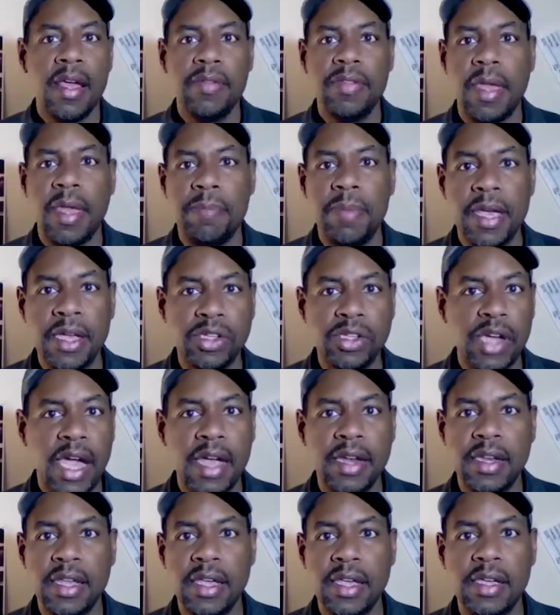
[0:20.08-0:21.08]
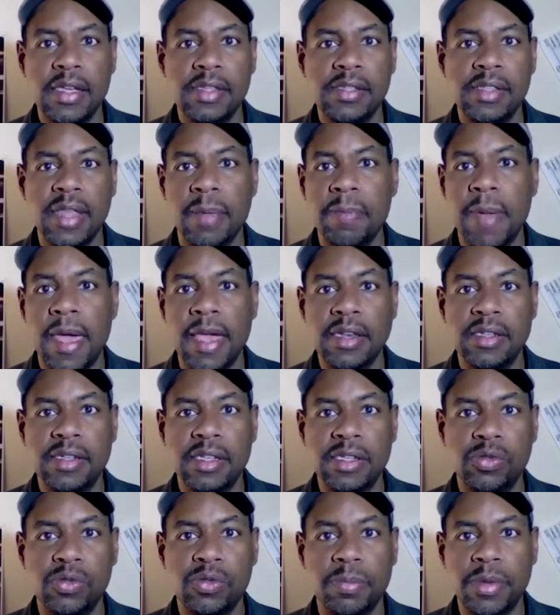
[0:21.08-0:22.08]
They pitch ideas, they make
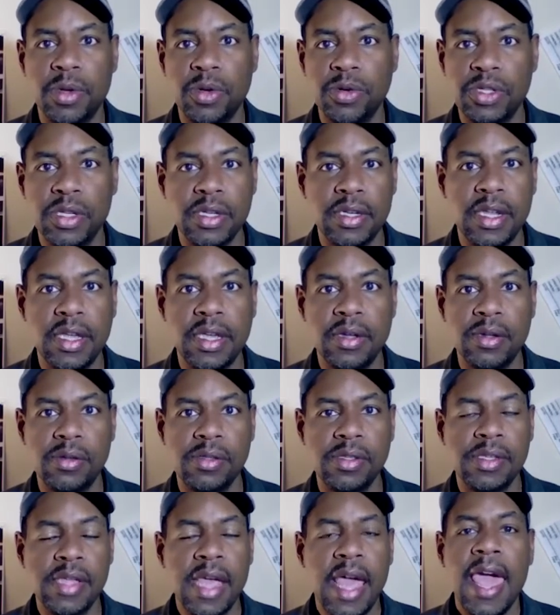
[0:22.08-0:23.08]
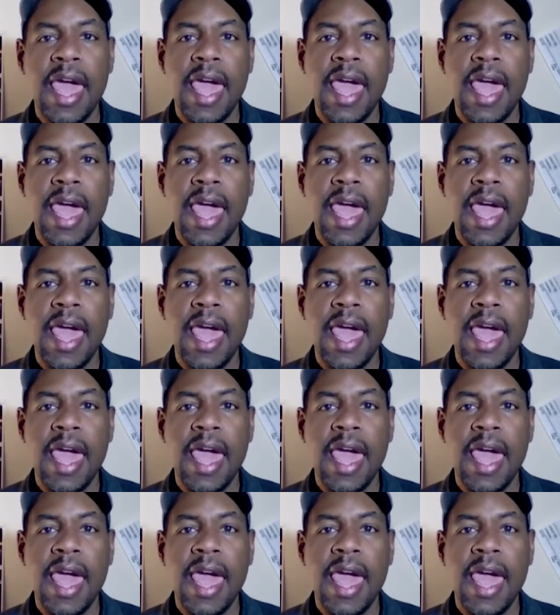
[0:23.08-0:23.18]
distribution deals,